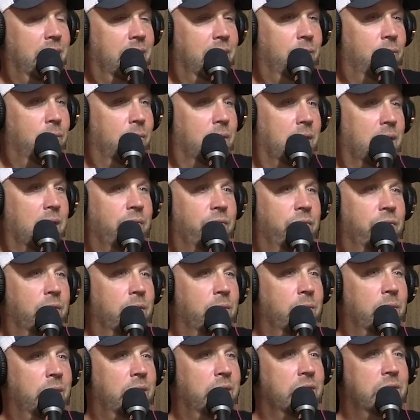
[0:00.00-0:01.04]
Where I'm
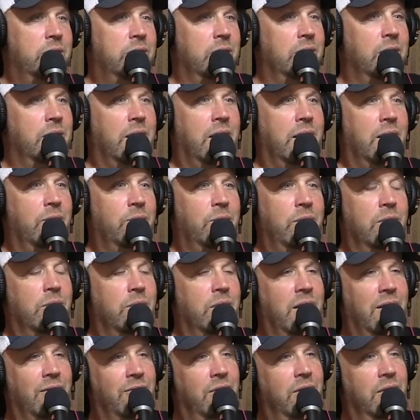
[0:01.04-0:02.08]
from, we don't
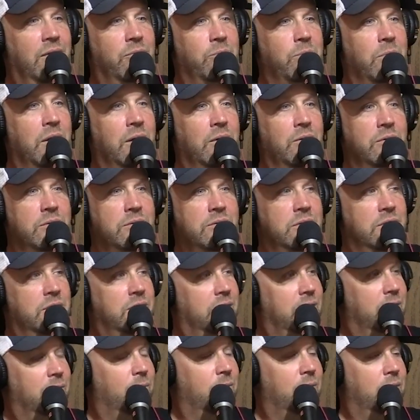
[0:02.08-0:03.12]
have enough mallards to
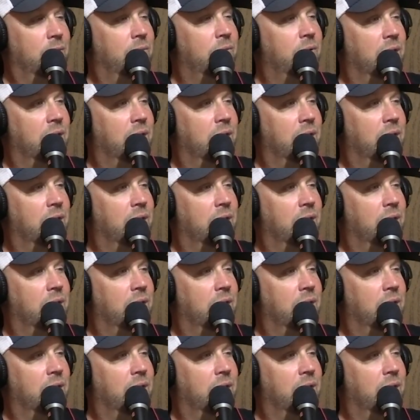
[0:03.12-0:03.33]
deal with.